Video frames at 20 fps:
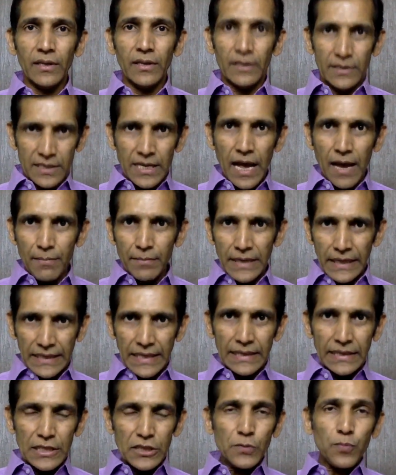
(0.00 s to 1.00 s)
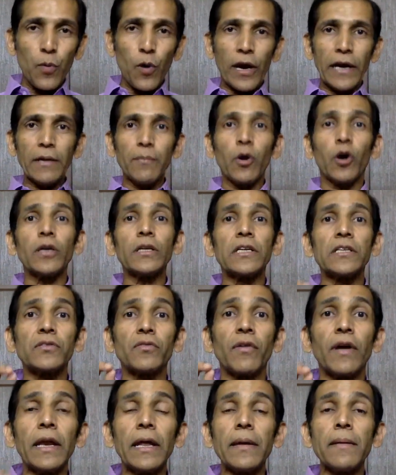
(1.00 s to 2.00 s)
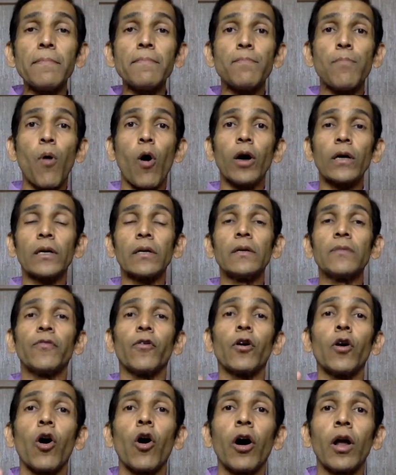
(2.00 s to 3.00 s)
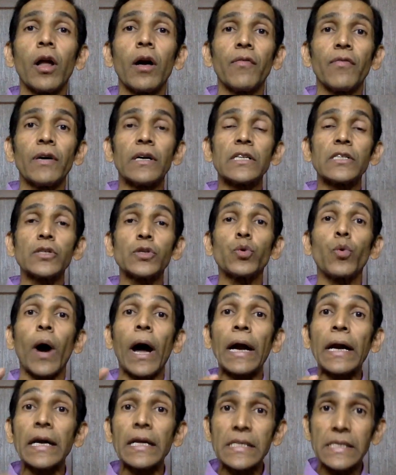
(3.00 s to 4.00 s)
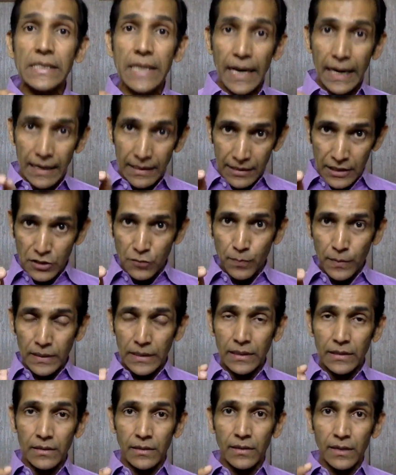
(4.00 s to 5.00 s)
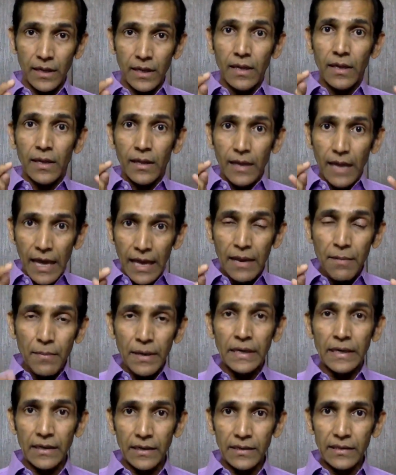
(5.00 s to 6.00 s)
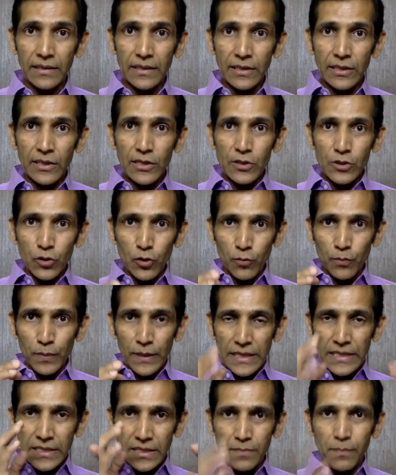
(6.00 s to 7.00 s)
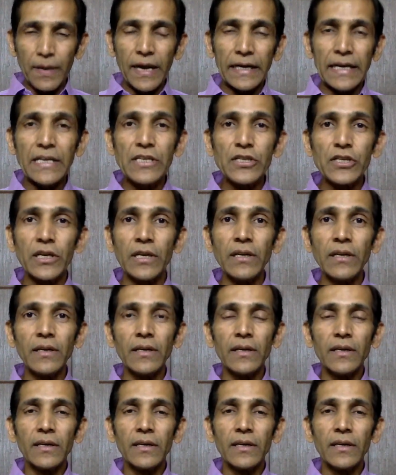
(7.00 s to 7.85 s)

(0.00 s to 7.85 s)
See, I am taking this point because it is very important for all of us to understand this particular element. So please pay attention